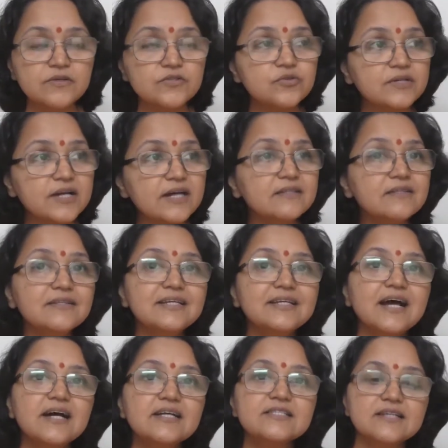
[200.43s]
So rather
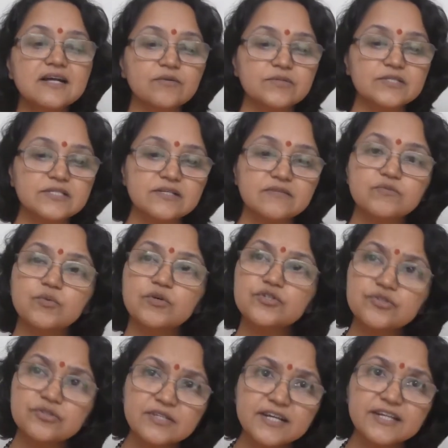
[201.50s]
than ask ourselves, what
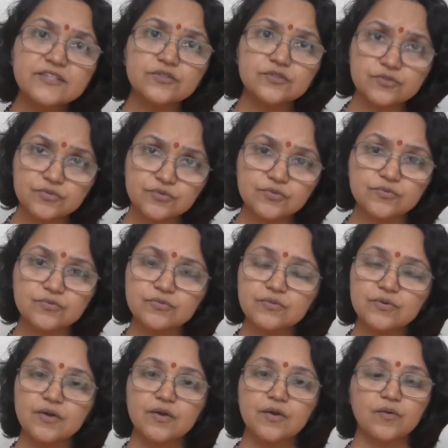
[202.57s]
should I do?
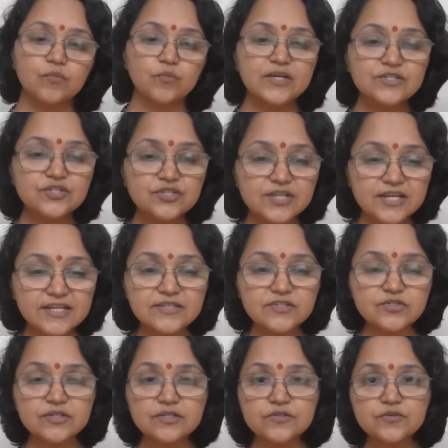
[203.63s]
We
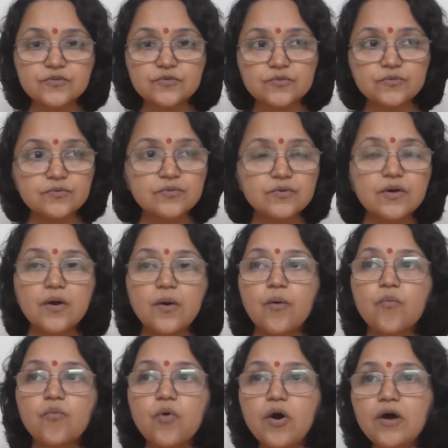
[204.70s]
change it to,
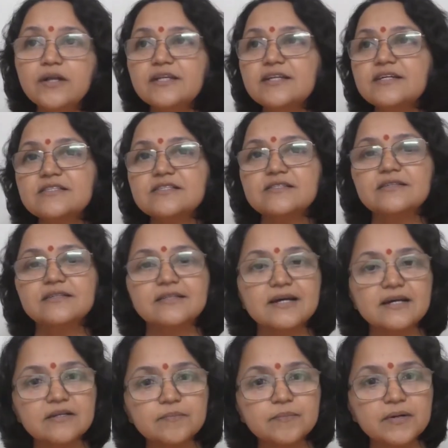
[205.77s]
what does the
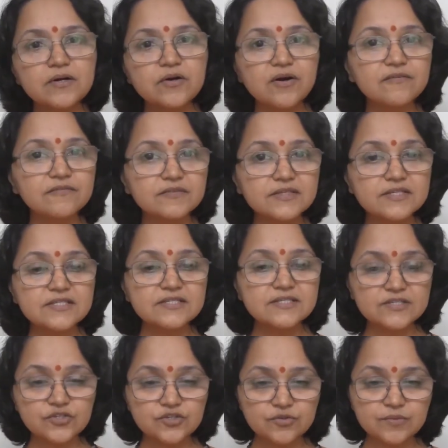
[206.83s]
dharma of this
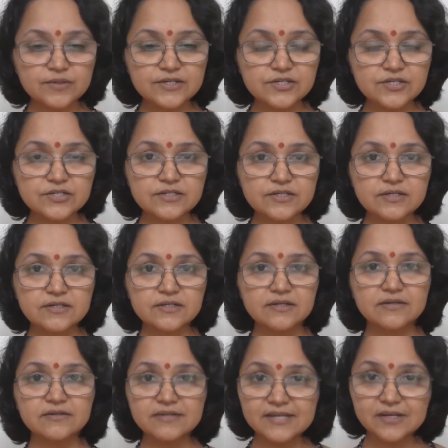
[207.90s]
situation
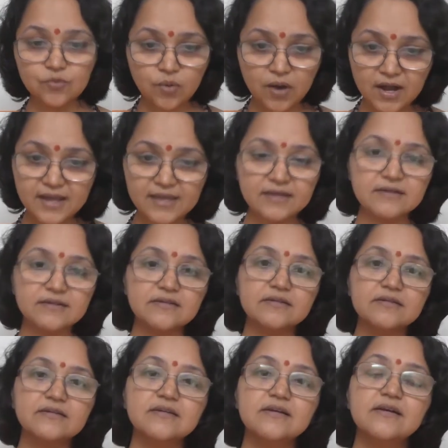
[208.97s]

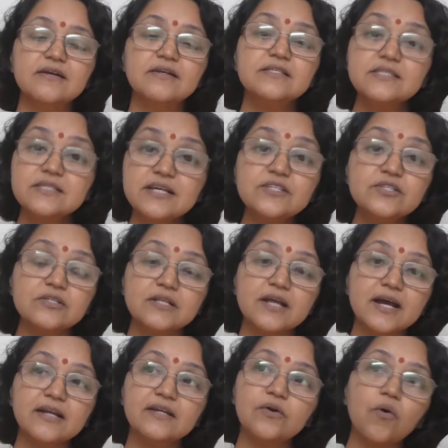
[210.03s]
require such
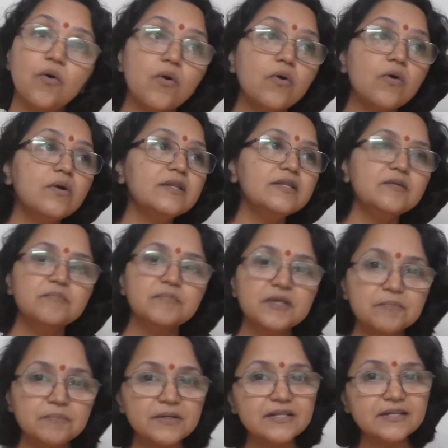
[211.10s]
that all the
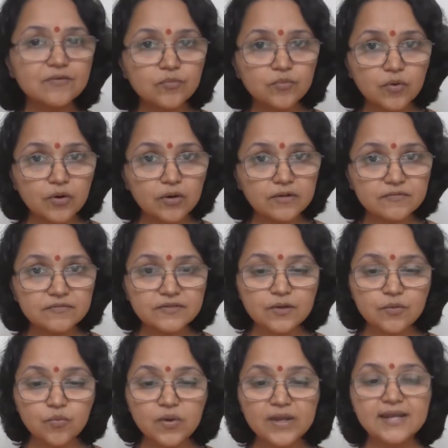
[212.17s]
people involved
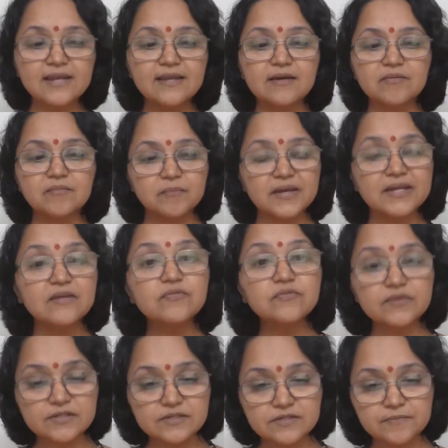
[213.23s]
will
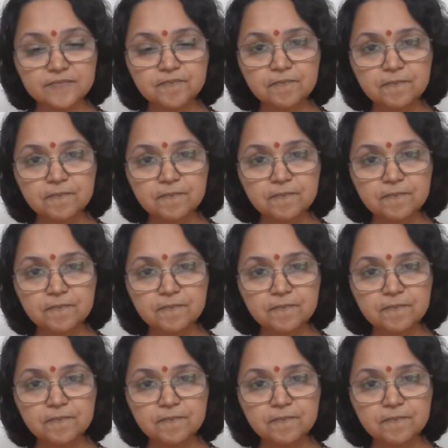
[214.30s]
benefit?